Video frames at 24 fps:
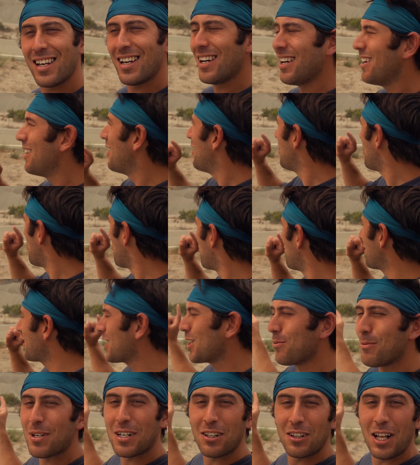we're
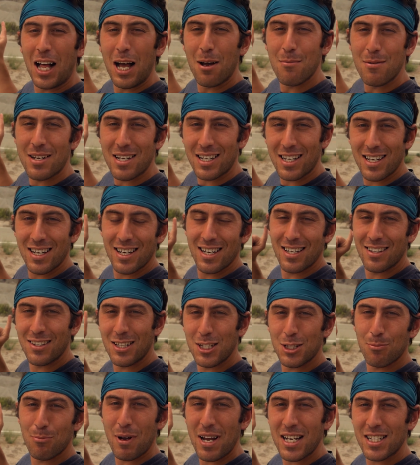going to be climbing
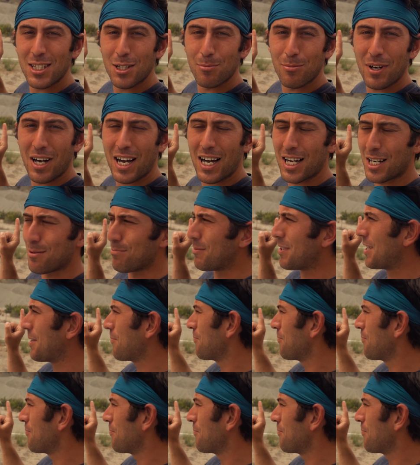this mesa behind me.